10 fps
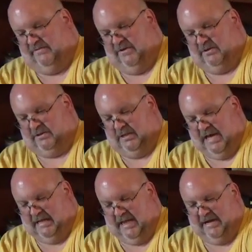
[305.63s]
feels a
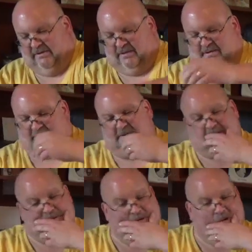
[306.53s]
lot lighter than the
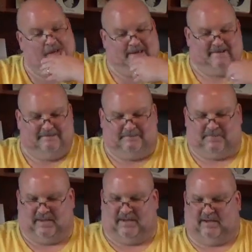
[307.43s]
2.
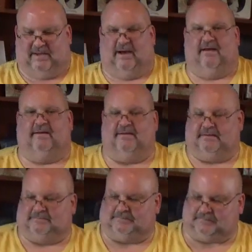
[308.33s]
And
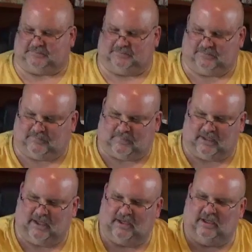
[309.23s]

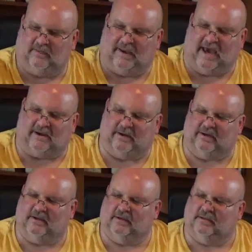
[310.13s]
the
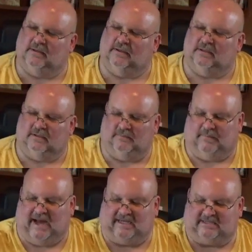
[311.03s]
battery
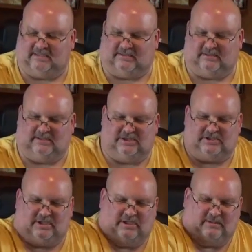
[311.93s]
box is
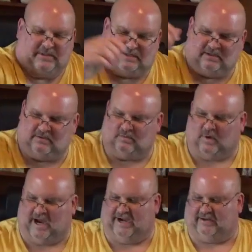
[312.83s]
just a little bit
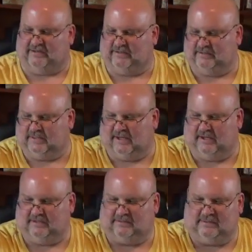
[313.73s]
wider.
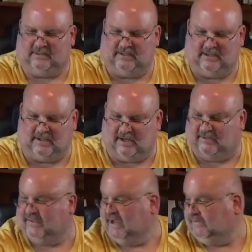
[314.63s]

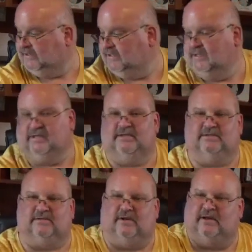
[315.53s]
on that one.
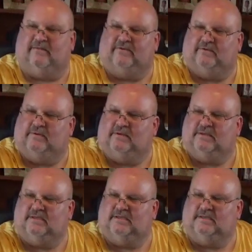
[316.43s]
So I'll have you
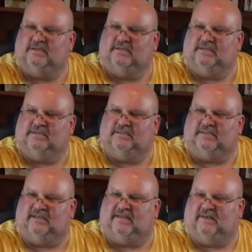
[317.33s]

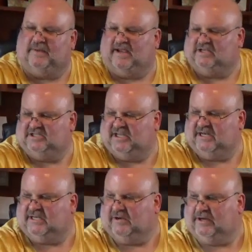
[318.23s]
set that back, set
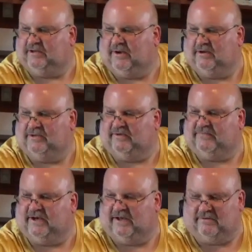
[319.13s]
it down on the ground there
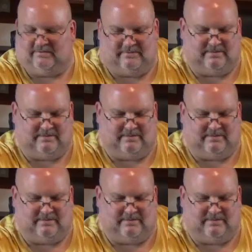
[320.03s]
for now.